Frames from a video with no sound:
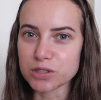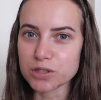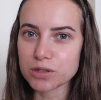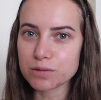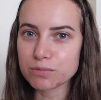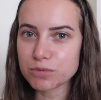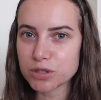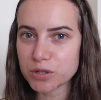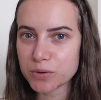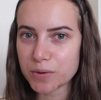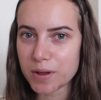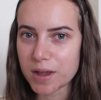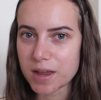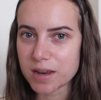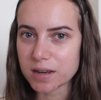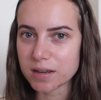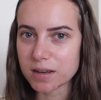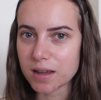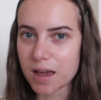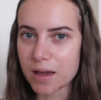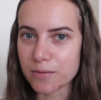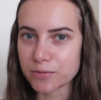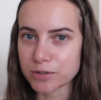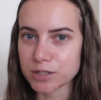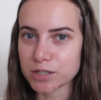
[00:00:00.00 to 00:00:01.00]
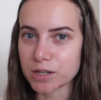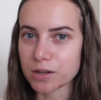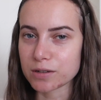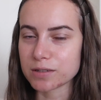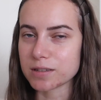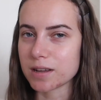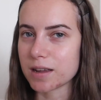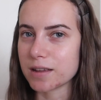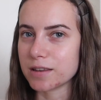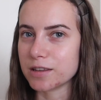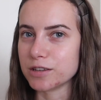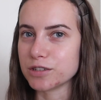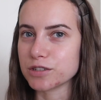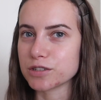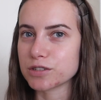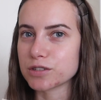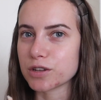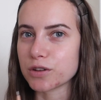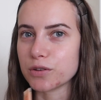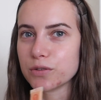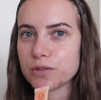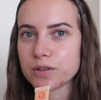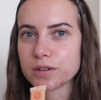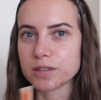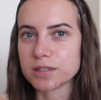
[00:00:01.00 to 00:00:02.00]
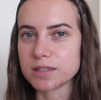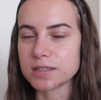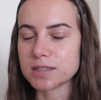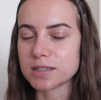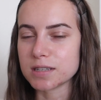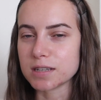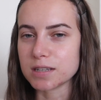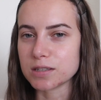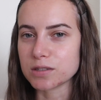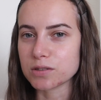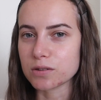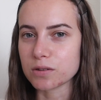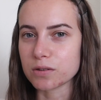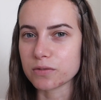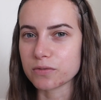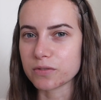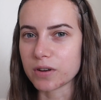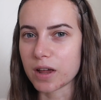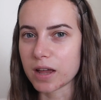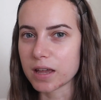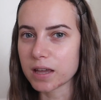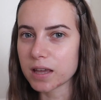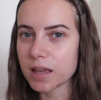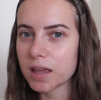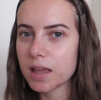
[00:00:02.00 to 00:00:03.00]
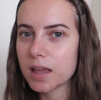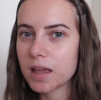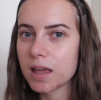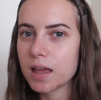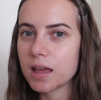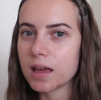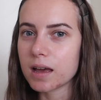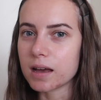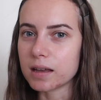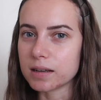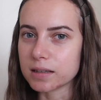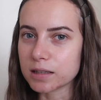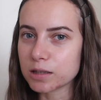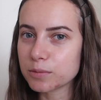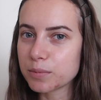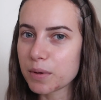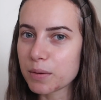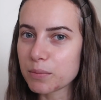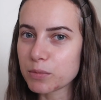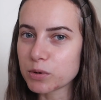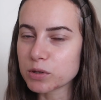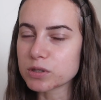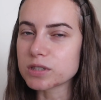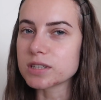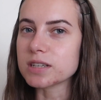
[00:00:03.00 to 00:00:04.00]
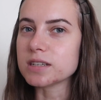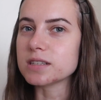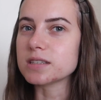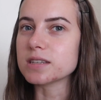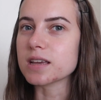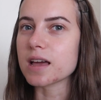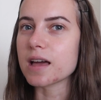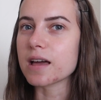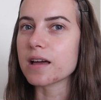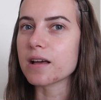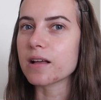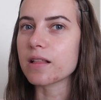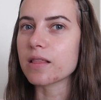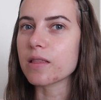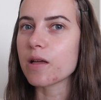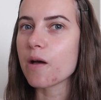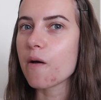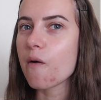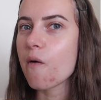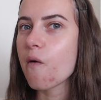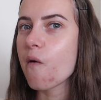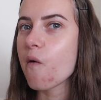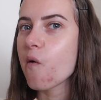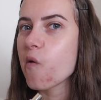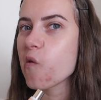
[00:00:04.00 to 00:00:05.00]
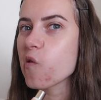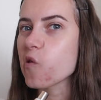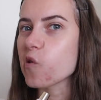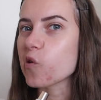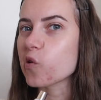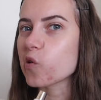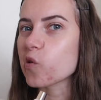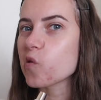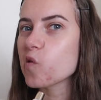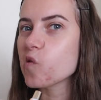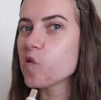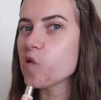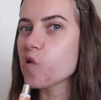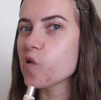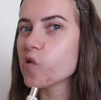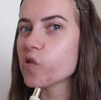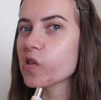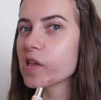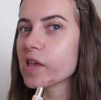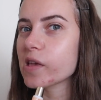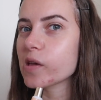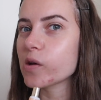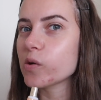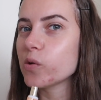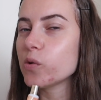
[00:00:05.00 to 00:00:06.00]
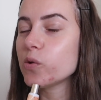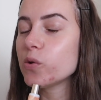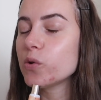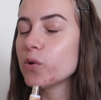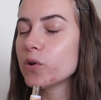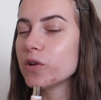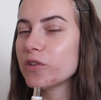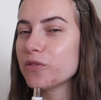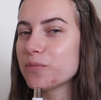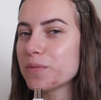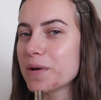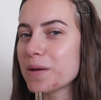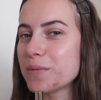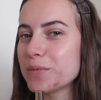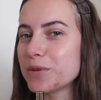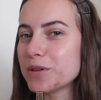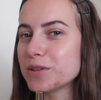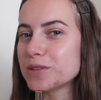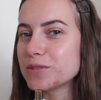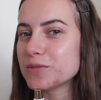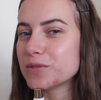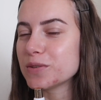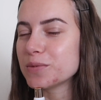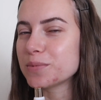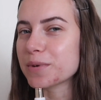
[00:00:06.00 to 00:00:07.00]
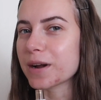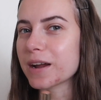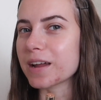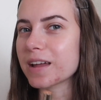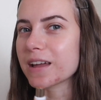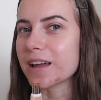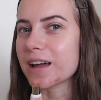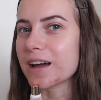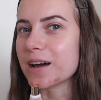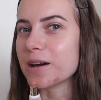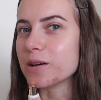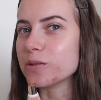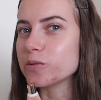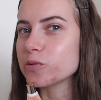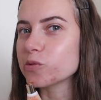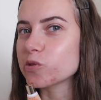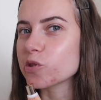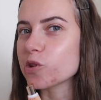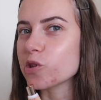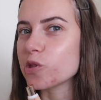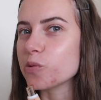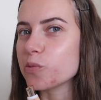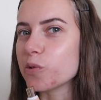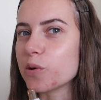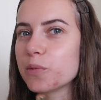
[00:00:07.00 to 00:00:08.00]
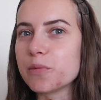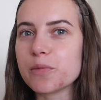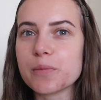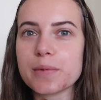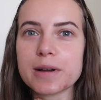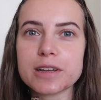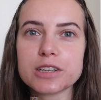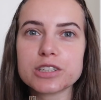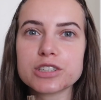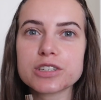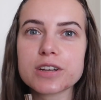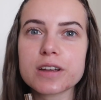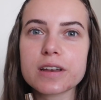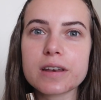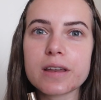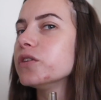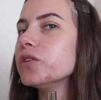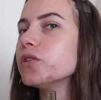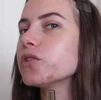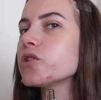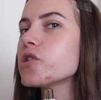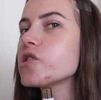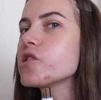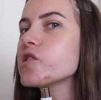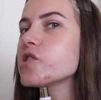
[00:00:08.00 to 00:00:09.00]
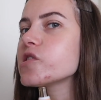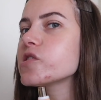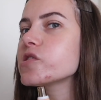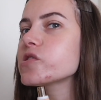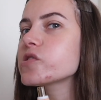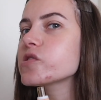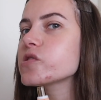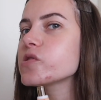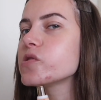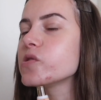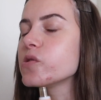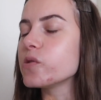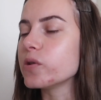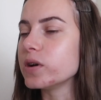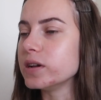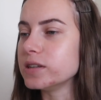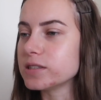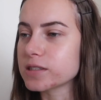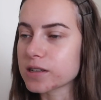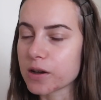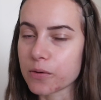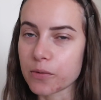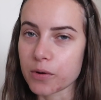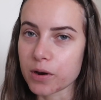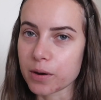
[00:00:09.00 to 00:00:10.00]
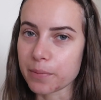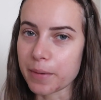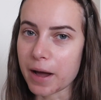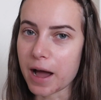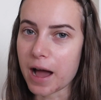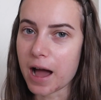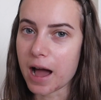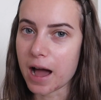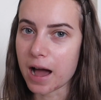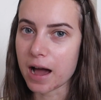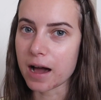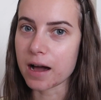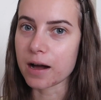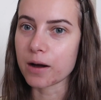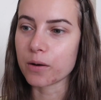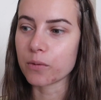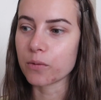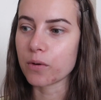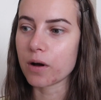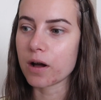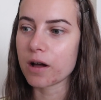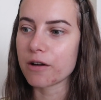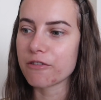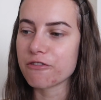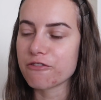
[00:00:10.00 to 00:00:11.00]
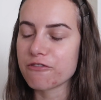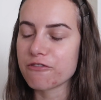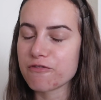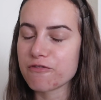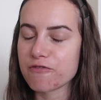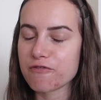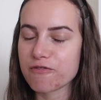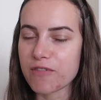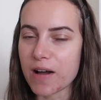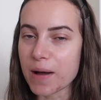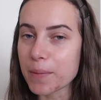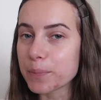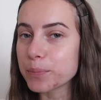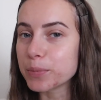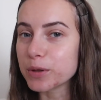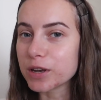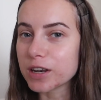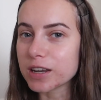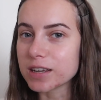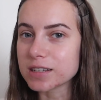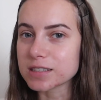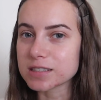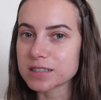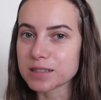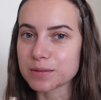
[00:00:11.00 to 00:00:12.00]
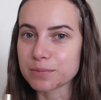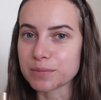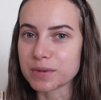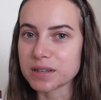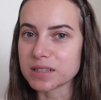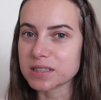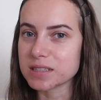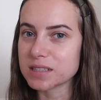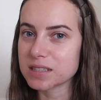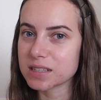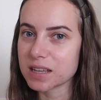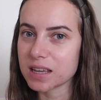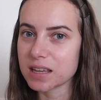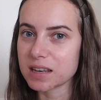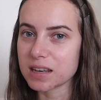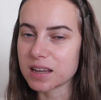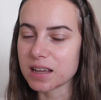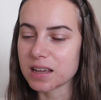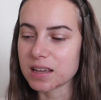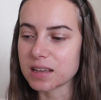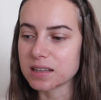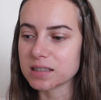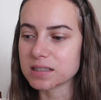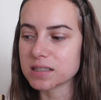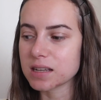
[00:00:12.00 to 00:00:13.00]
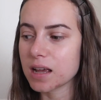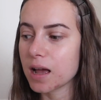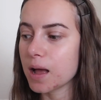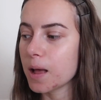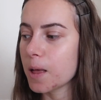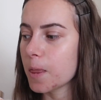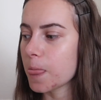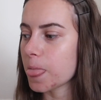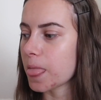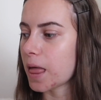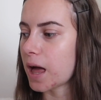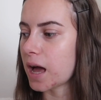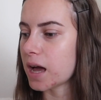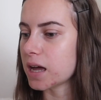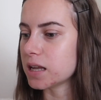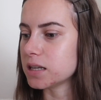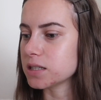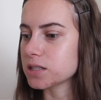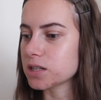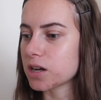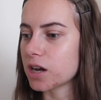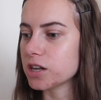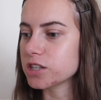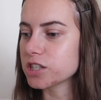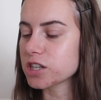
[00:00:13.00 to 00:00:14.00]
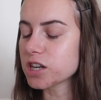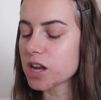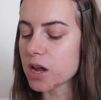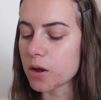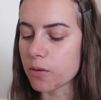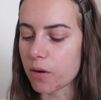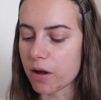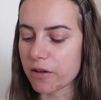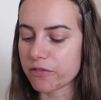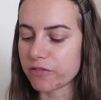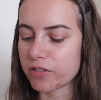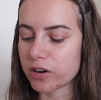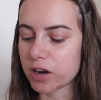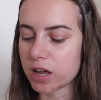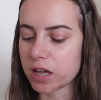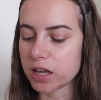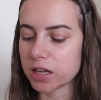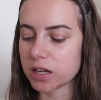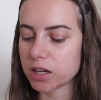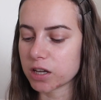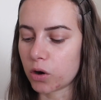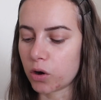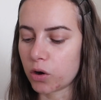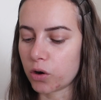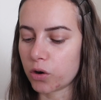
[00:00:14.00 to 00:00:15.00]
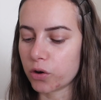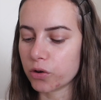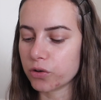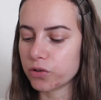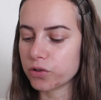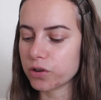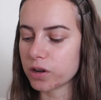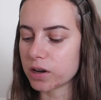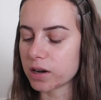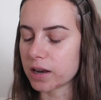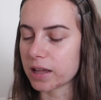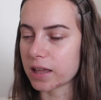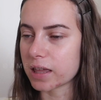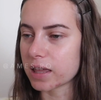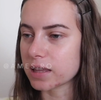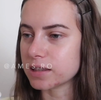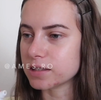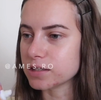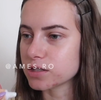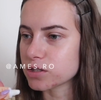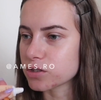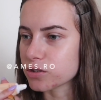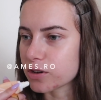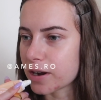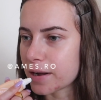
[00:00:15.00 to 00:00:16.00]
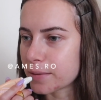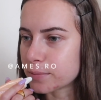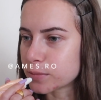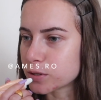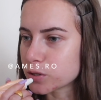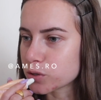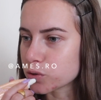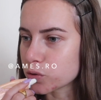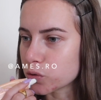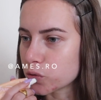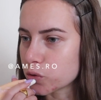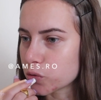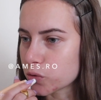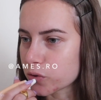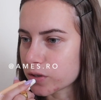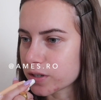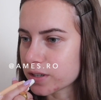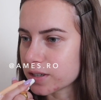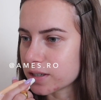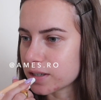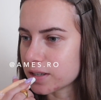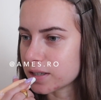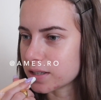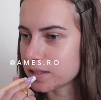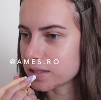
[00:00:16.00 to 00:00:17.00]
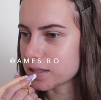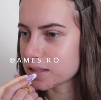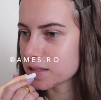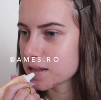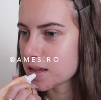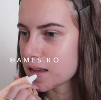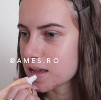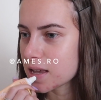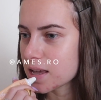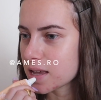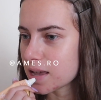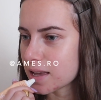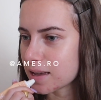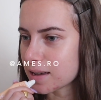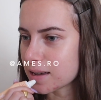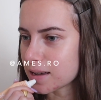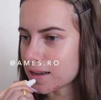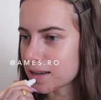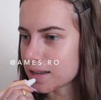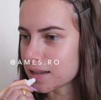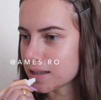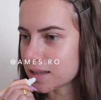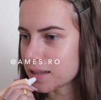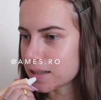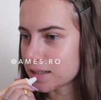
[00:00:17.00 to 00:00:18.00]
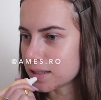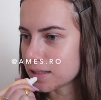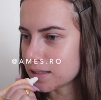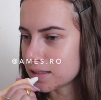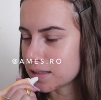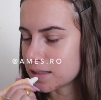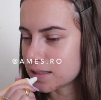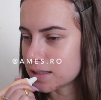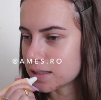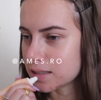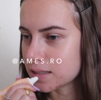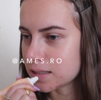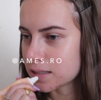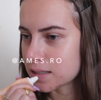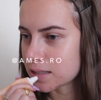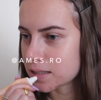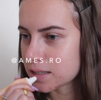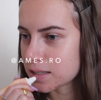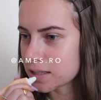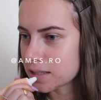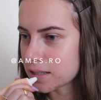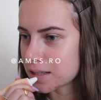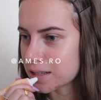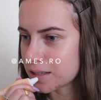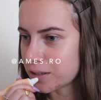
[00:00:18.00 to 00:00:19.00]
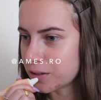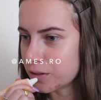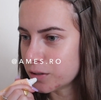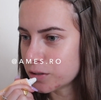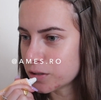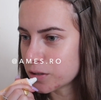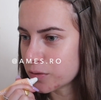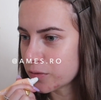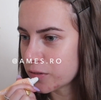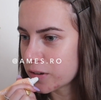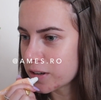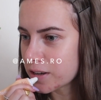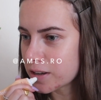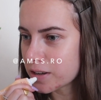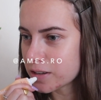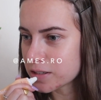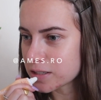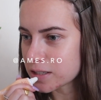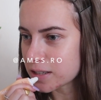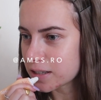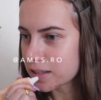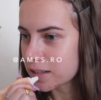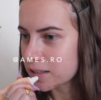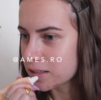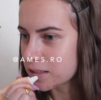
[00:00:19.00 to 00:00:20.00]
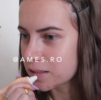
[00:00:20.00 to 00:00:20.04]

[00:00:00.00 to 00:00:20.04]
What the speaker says: zoomed you in ever so slightly just so you can see sort of like a little bit more detail. You can also see all of my beautiful breakouts at the bottom of my chin. You guys always go on about how fabulous my skin is. And I don't know, I feel like on like Instagram stories and in YouTube videos, like